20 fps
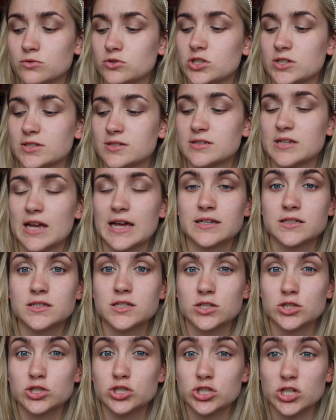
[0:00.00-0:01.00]
just tend
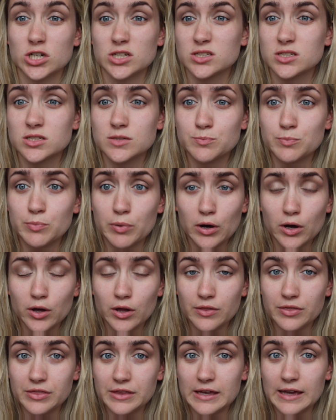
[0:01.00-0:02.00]
to just put
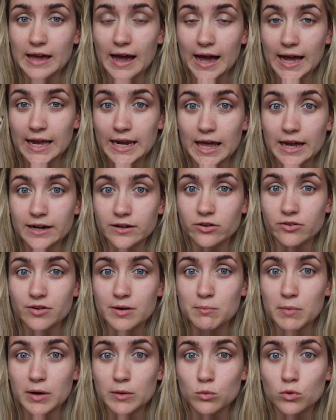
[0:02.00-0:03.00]
the eyeliner
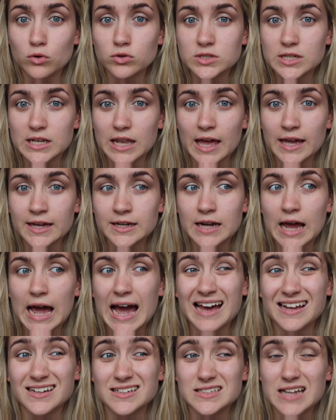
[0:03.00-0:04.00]
in my waterline,
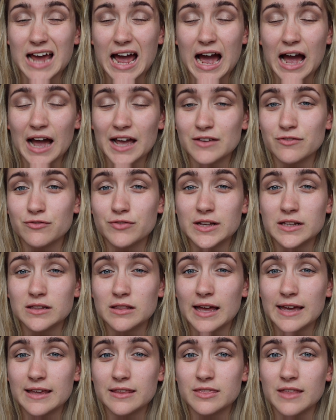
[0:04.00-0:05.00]
and I feel
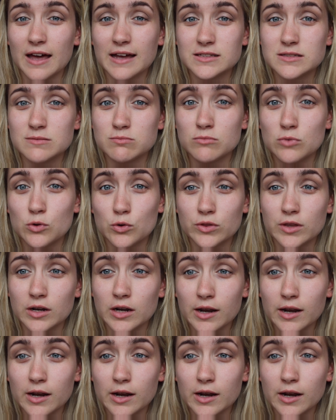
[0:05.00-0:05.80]
like that's more than